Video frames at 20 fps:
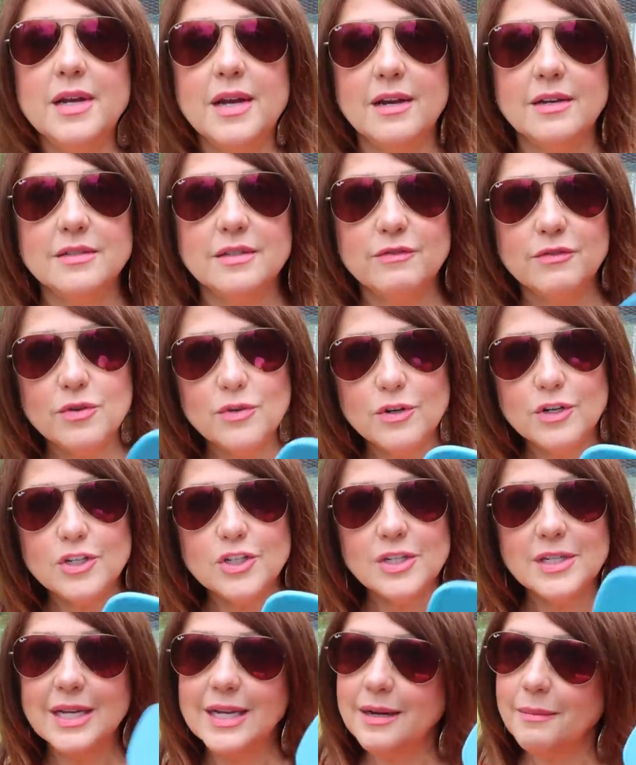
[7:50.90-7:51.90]
because of
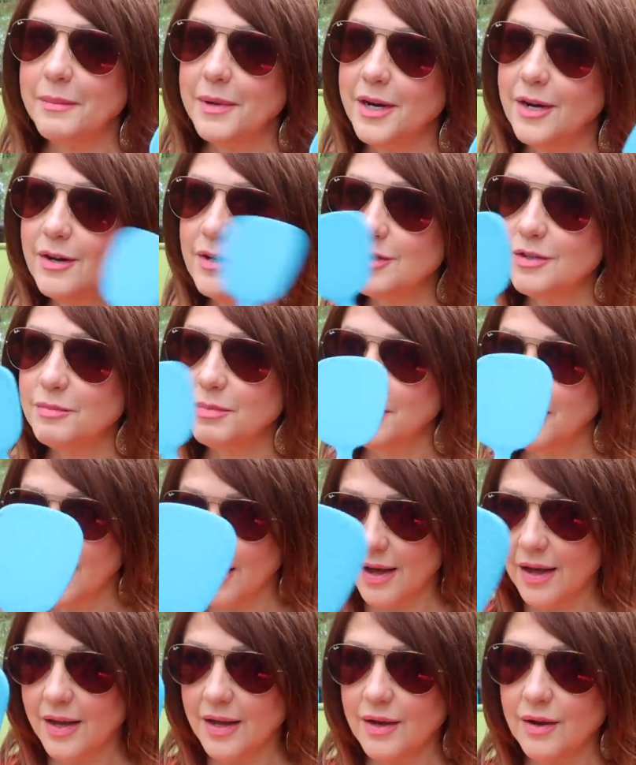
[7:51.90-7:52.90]
course you need a mirror to
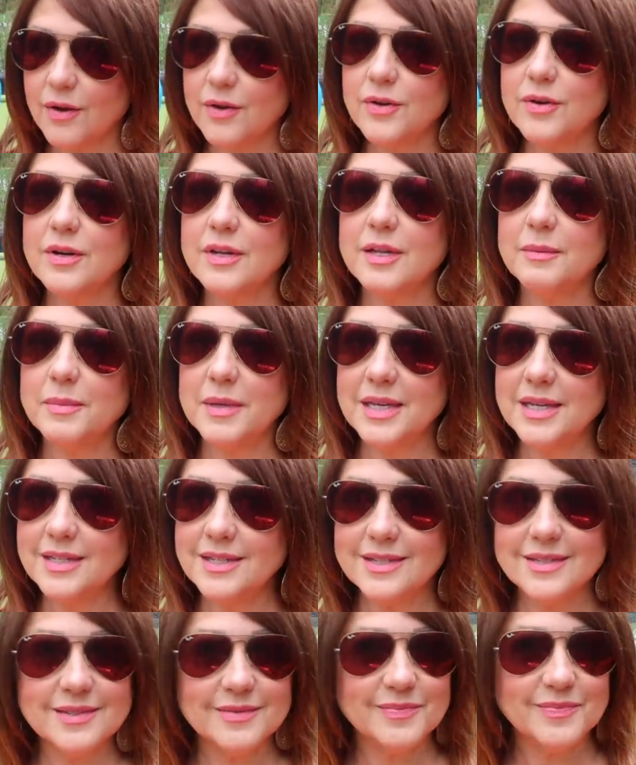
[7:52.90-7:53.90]
apply all your
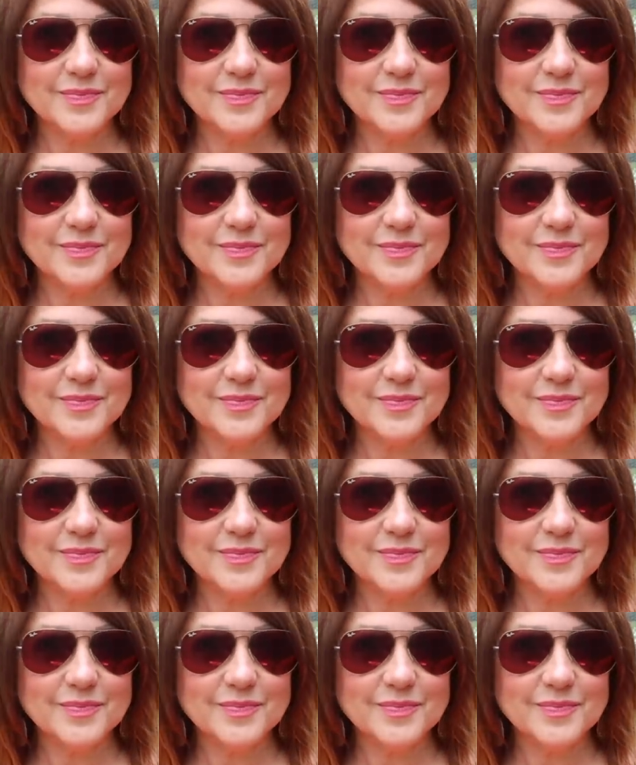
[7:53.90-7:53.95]
lippies.